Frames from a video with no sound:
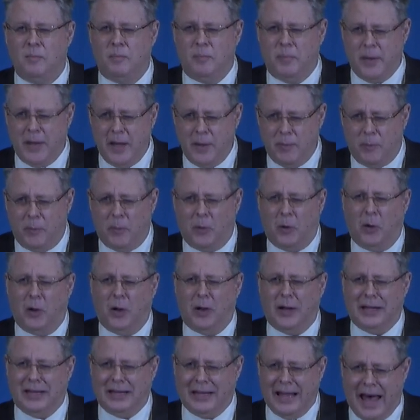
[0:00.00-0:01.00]

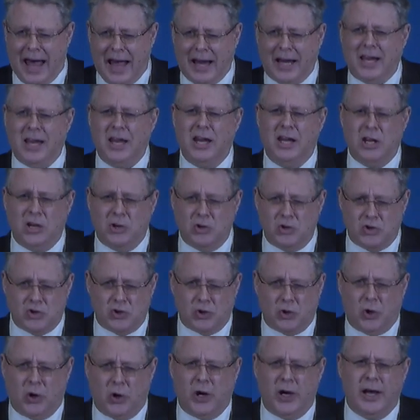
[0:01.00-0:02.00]
people lacking in
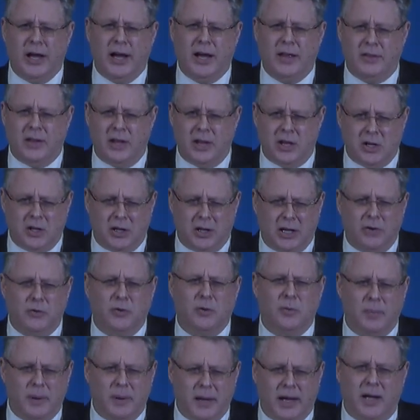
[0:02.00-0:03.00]
joy that you'll
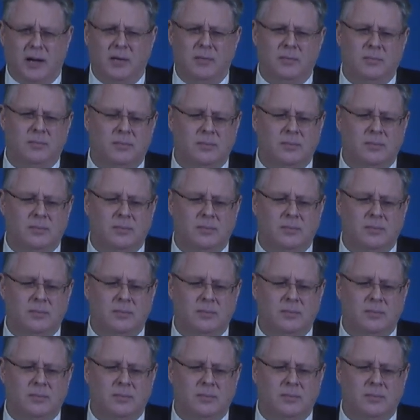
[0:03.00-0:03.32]
ever meet.